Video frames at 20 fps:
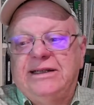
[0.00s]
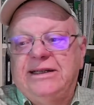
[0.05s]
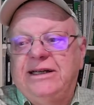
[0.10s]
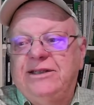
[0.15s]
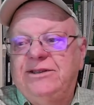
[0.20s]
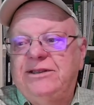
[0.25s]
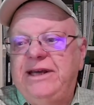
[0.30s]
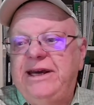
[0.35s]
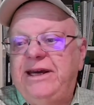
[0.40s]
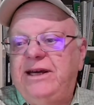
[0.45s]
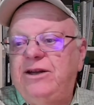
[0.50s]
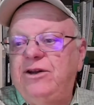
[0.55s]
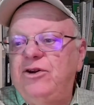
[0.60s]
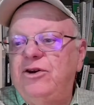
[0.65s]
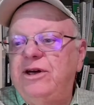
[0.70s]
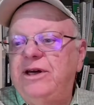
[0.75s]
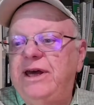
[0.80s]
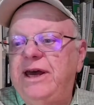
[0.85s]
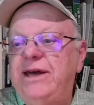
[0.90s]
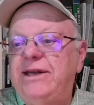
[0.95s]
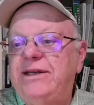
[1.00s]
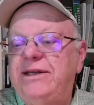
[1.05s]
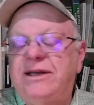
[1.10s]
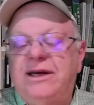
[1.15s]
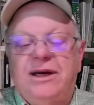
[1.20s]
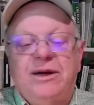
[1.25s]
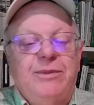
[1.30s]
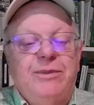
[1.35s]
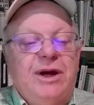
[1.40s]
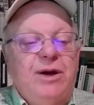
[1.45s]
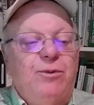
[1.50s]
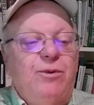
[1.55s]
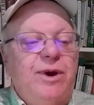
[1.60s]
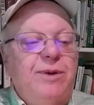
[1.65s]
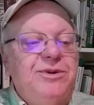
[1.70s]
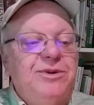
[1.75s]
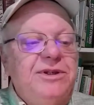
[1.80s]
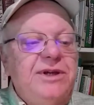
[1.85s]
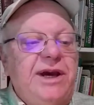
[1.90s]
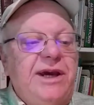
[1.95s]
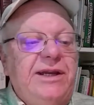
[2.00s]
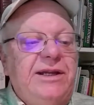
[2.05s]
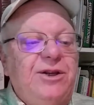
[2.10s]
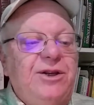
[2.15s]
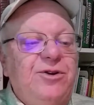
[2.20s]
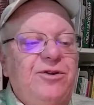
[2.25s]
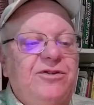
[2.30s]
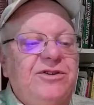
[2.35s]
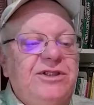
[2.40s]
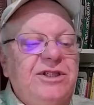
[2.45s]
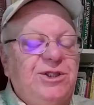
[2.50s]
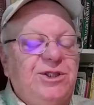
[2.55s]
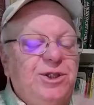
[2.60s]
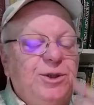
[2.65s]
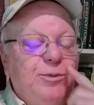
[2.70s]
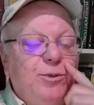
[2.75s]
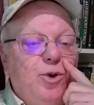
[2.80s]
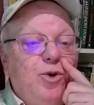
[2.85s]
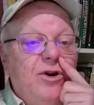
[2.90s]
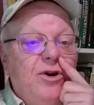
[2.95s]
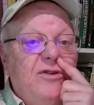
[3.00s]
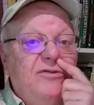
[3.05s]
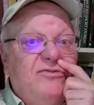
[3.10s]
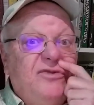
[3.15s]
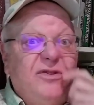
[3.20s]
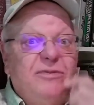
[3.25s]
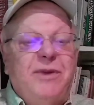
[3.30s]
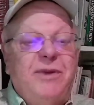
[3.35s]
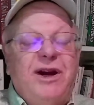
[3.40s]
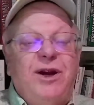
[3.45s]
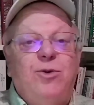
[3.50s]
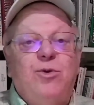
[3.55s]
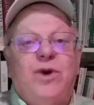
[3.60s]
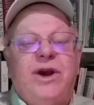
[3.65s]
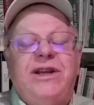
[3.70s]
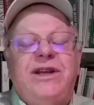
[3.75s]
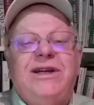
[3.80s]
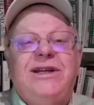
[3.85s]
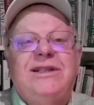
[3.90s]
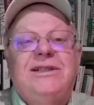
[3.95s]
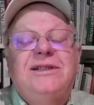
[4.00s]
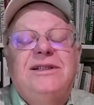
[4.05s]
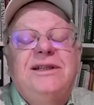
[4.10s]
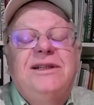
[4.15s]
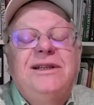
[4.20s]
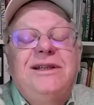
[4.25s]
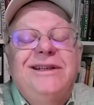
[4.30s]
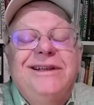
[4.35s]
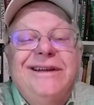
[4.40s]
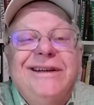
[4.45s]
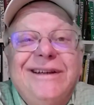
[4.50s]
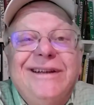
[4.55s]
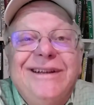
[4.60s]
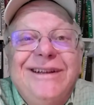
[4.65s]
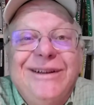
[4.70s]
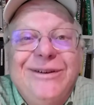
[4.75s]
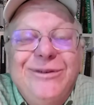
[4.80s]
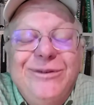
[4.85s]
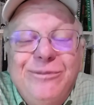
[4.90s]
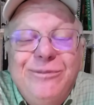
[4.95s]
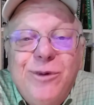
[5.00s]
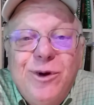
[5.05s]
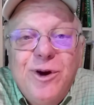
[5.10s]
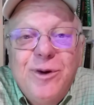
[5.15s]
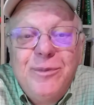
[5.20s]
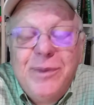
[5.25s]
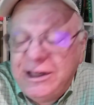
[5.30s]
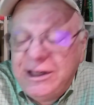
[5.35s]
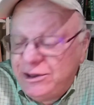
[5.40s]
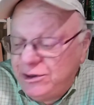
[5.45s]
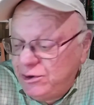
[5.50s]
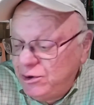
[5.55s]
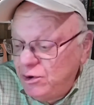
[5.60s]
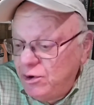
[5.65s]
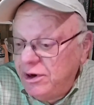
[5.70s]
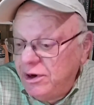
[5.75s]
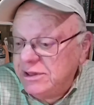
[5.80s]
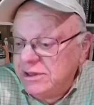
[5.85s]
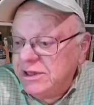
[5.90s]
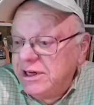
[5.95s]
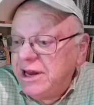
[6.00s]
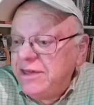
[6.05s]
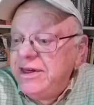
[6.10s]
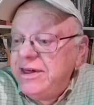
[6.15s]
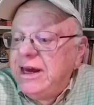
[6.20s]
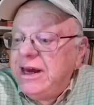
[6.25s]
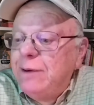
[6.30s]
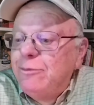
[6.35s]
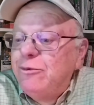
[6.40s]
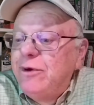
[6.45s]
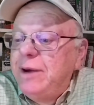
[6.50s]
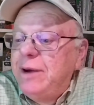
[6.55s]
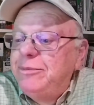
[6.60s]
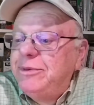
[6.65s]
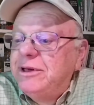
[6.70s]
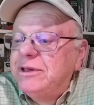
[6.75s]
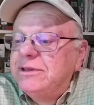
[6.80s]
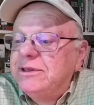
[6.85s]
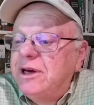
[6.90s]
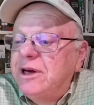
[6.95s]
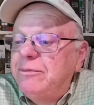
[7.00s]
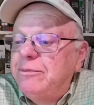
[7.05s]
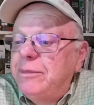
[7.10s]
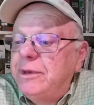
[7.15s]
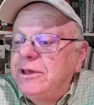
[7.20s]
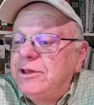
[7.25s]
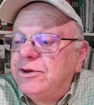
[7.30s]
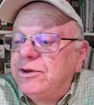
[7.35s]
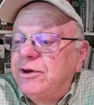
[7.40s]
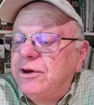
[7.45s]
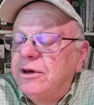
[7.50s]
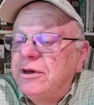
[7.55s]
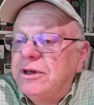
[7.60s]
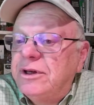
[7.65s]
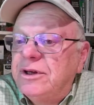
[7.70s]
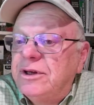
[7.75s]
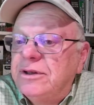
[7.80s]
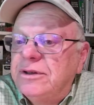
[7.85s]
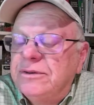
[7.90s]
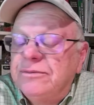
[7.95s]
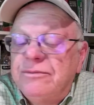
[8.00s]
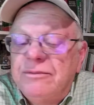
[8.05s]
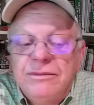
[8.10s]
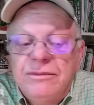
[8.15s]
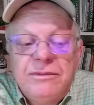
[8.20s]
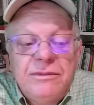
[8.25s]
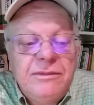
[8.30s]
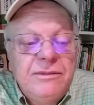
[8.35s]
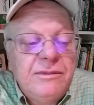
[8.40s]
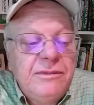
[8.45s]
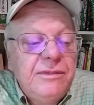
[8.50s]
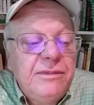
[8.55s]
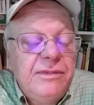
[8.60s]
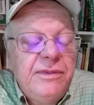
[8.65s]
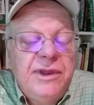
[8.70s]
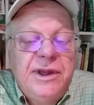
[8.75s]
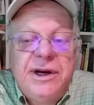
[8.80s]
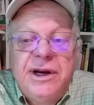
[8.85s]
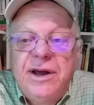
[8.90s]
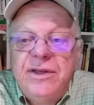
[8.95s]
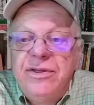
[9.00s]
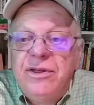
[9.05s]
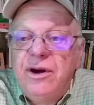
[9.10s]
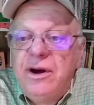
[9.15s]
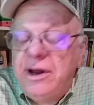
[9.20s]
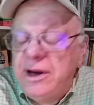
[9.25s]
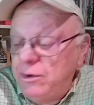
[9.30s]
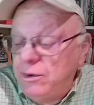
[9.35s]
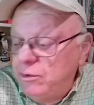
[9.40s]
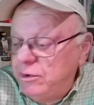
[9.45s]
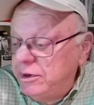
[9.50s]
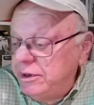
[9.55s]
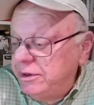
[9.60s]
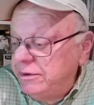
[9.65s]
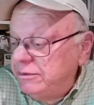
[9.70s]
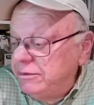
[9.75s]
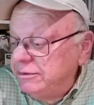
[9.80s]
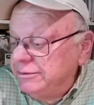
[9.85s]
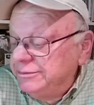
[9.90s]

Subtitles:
Now, take a look at my website, and you'll see some more of my writings and more of my stories. And I think I'm wrapping this up much earlier than I thought I would,